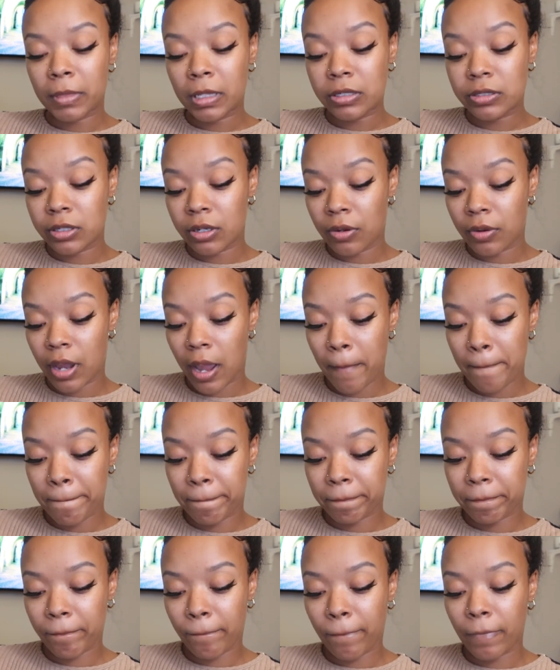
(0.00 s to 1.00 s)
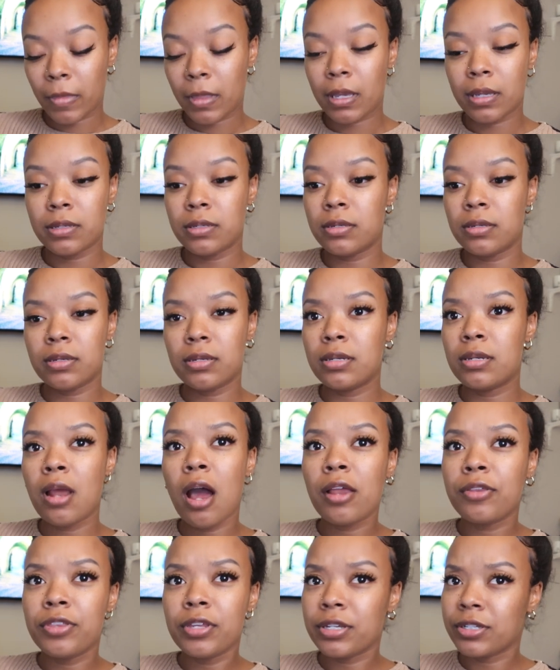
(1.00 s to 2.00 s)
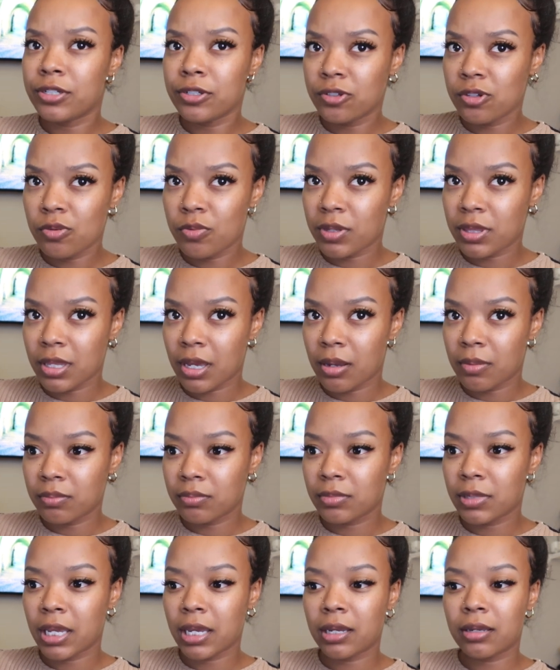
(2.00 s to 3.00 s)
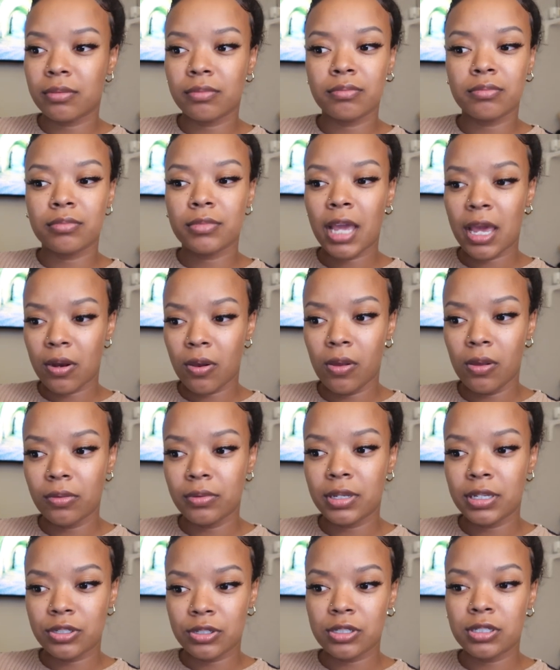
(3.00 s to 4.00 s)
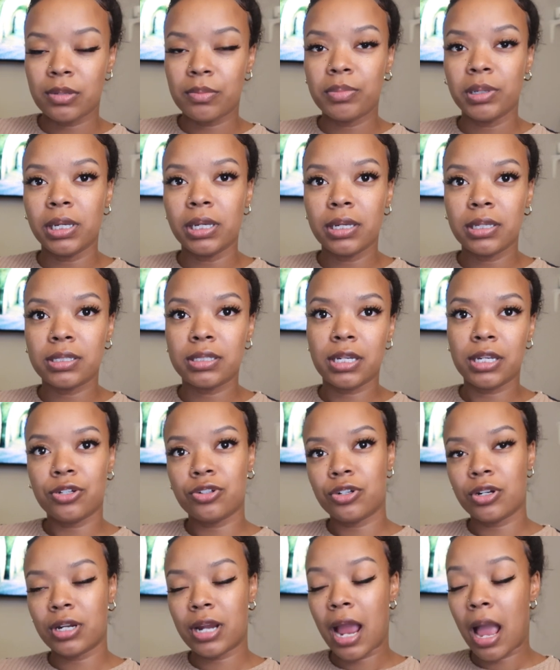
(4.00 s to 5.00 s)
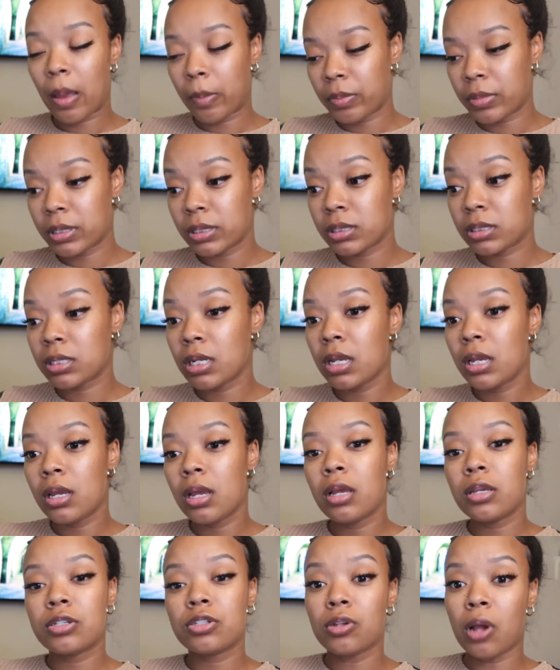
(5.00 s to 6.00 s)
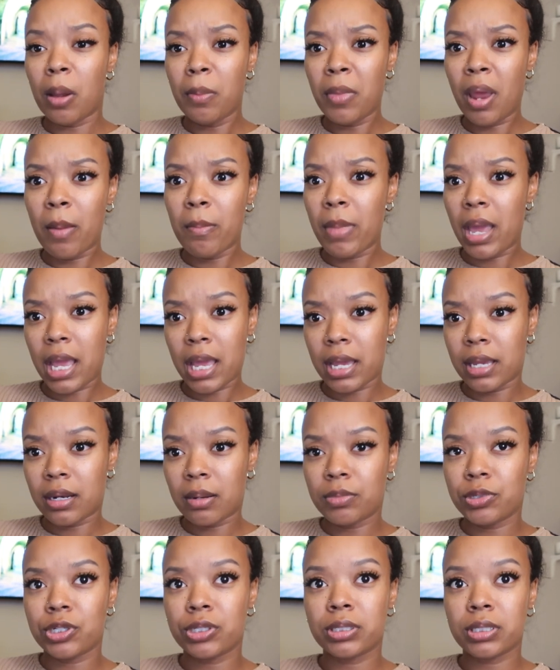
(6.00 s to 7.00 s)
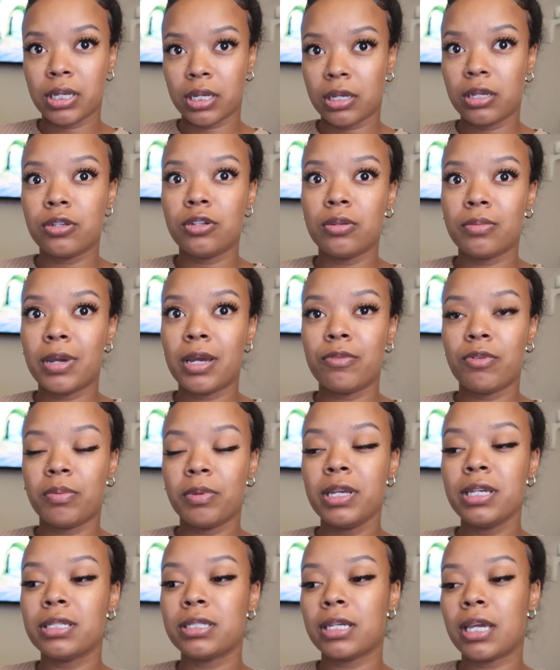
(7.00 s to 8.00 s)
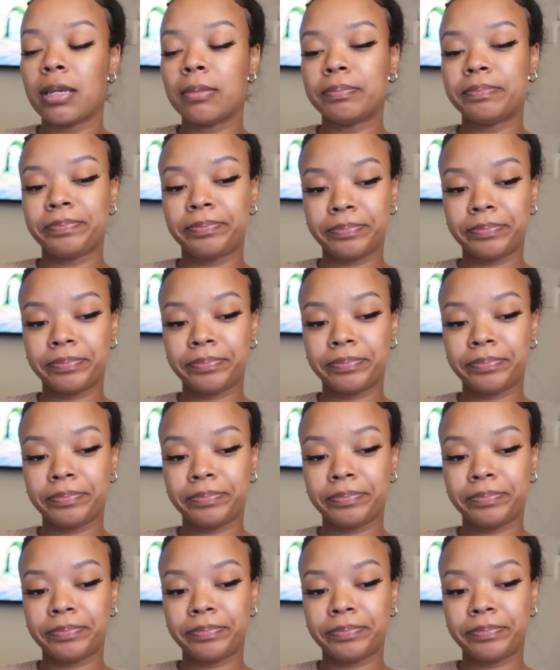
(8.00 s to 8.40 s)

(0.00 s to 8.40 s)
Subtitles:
I was like, okay. Nothing to do with them, like, at all. This is a bee, it's nature, it happens. So I'm not mad, I'm just like, do you mind replacing it?